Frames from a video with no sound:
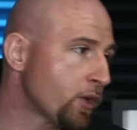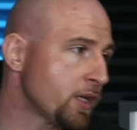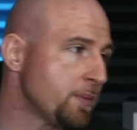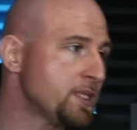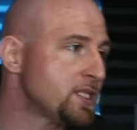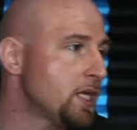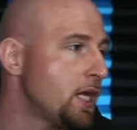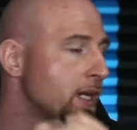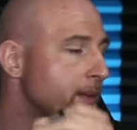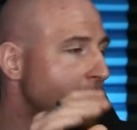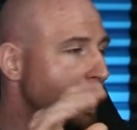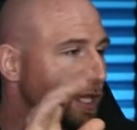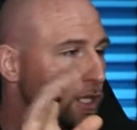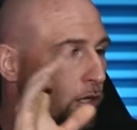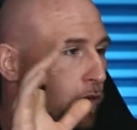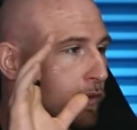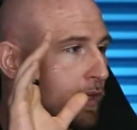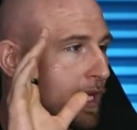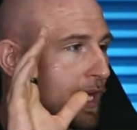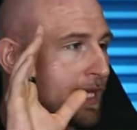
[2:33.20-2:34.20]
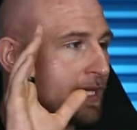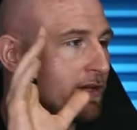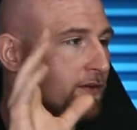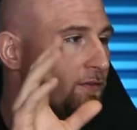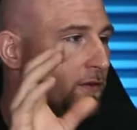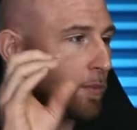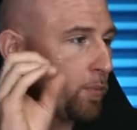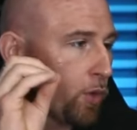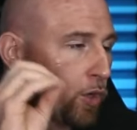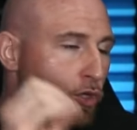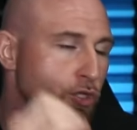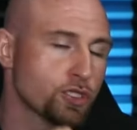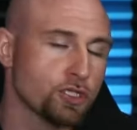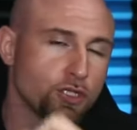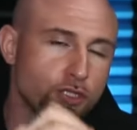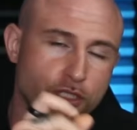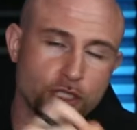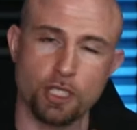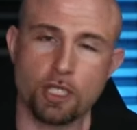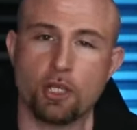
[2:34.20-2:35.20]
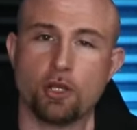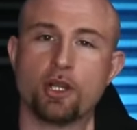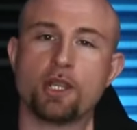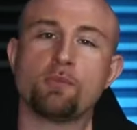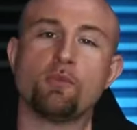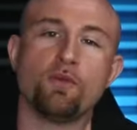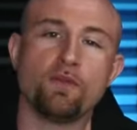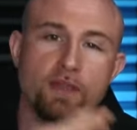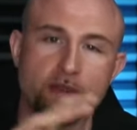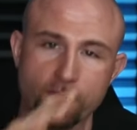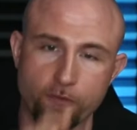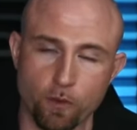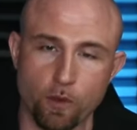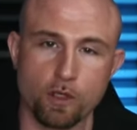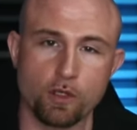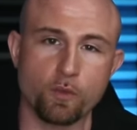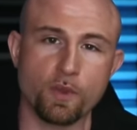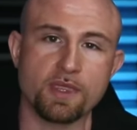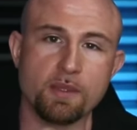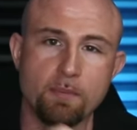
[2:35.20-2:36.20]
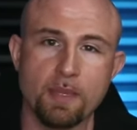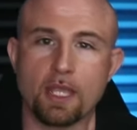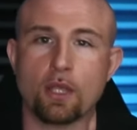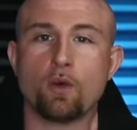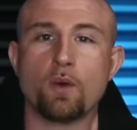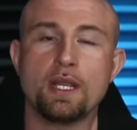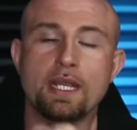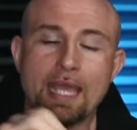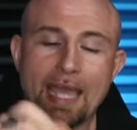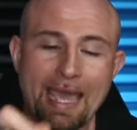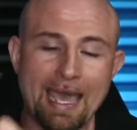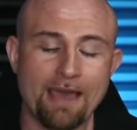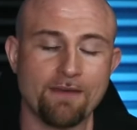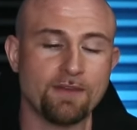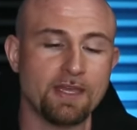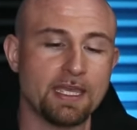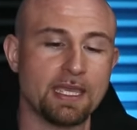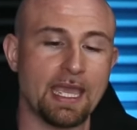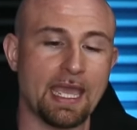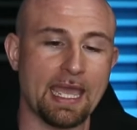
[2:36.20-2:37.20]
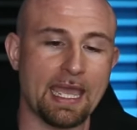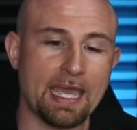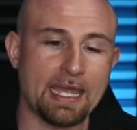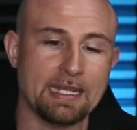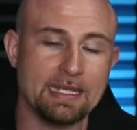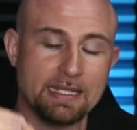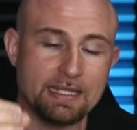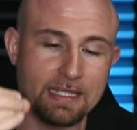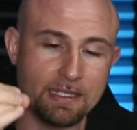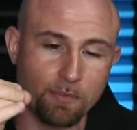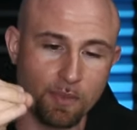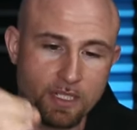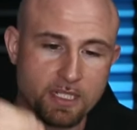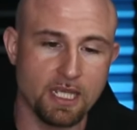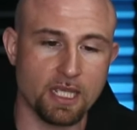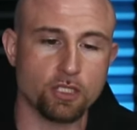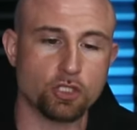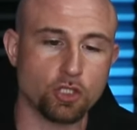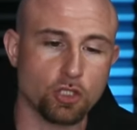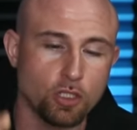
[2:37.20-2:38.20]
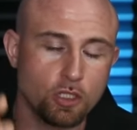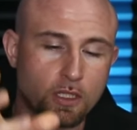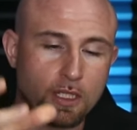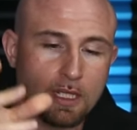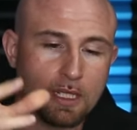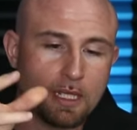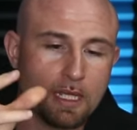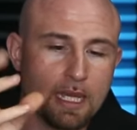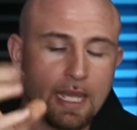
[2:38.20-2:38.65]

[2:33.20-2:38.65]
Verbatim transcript: talking about, you know, kind of personal security moving forward with the Bitcoin halving and the potential,